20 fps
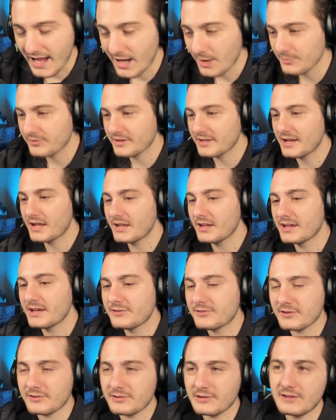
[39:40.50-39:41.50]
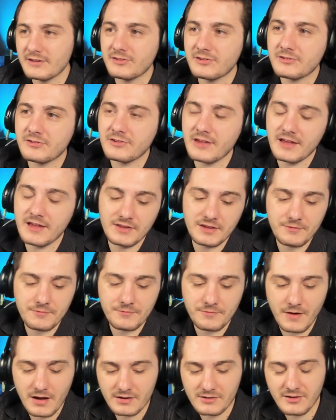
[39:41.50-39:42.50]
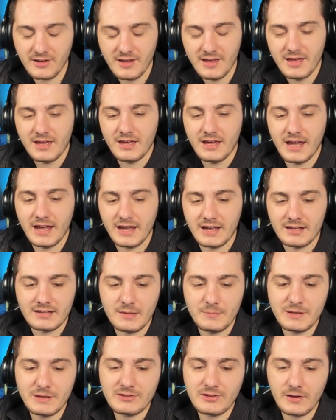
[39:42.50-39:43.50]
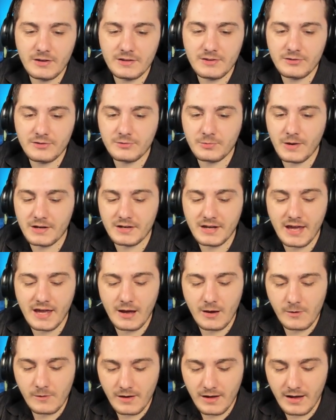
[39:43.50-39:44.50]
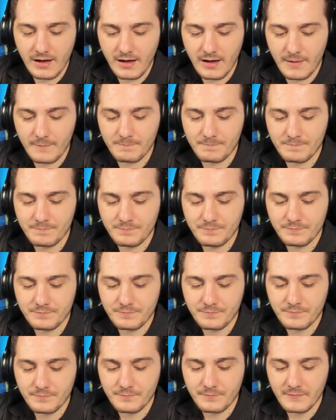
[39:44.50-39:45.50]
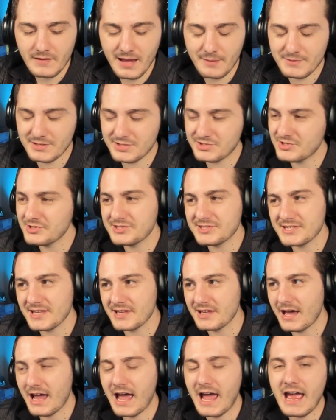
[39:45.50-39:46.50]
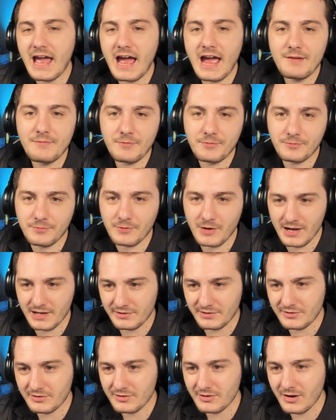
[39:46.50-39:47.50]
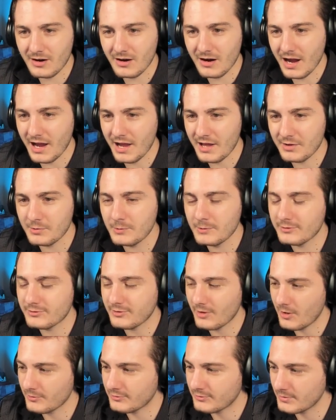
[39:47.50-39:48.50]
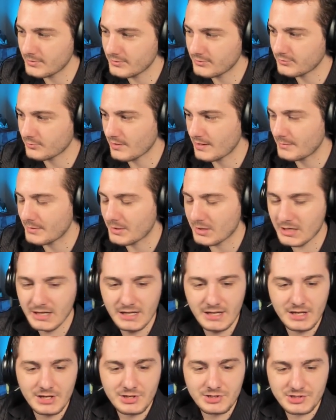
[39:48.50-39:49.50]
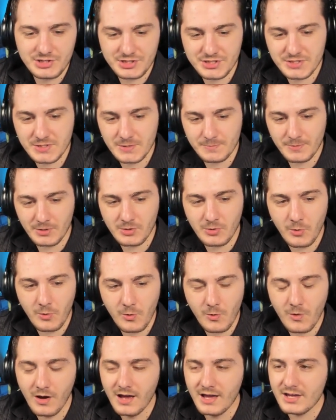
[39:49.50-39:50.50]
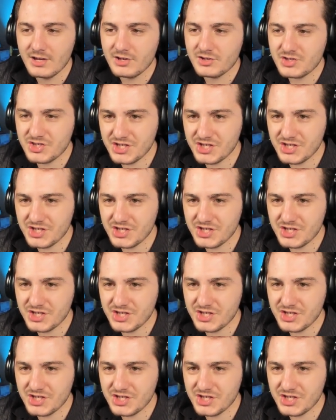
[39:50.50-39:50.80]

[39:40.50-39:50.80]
Yeah, housing in LA is insanely fucked. Hey, let me tell you this right now. Um, I mean, she said, I, I have a friend, all right, who is also a streamer. She's super cool.